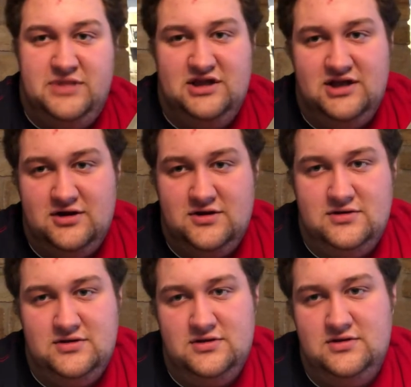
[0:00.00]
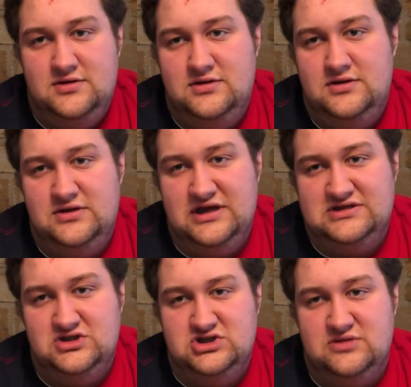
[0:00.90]
Begleiter.
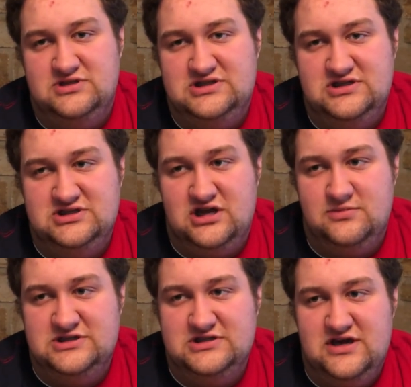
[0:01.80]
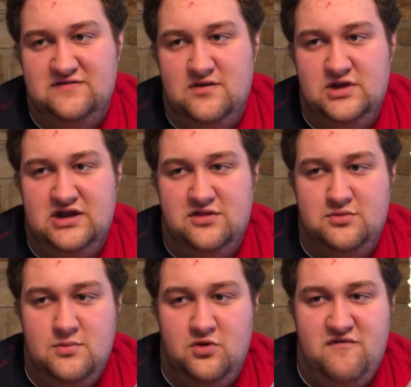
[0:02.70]
Nice little gentleman's, gentleman's knife coming in at
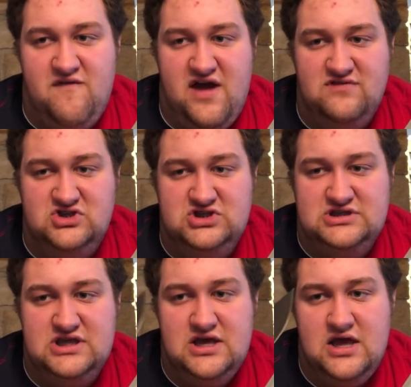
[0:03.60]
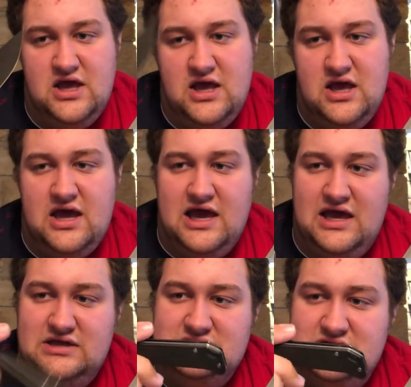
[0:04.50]
3.5 inches.
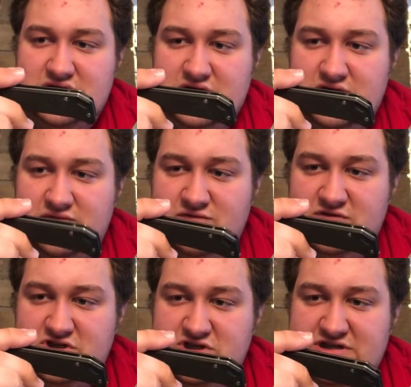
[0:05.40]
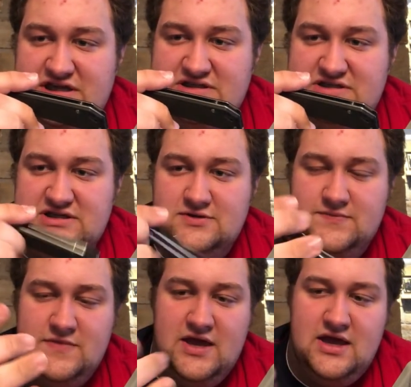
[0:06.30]
Has a uh, VG10
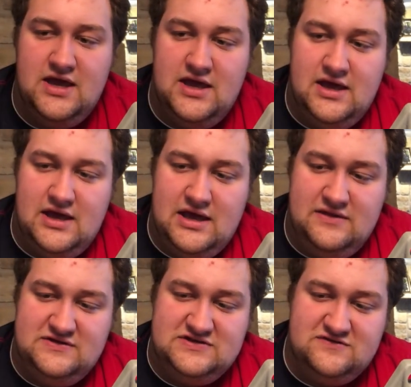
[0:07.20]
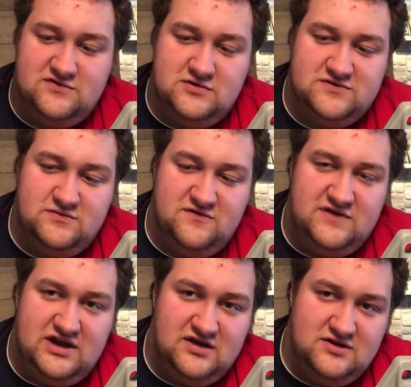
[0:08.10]
steel. And this is, of course, from their
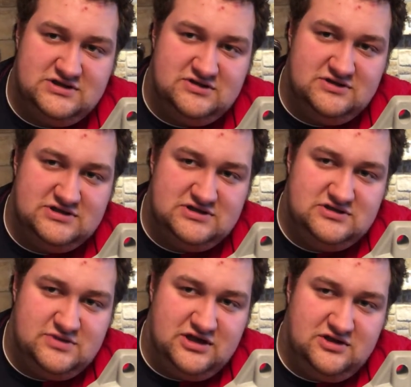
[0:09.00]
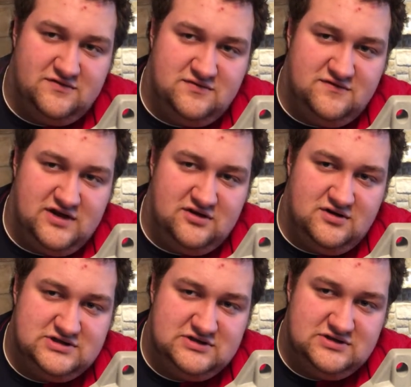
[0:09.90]
Vanguard series, the Begleiter from their
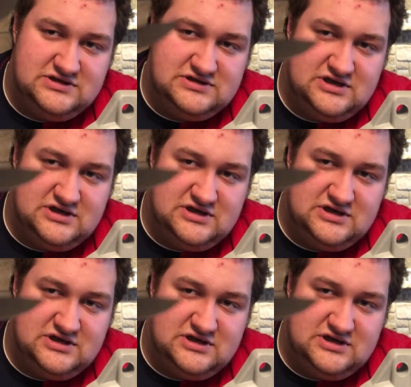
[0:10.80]
Vanguard series.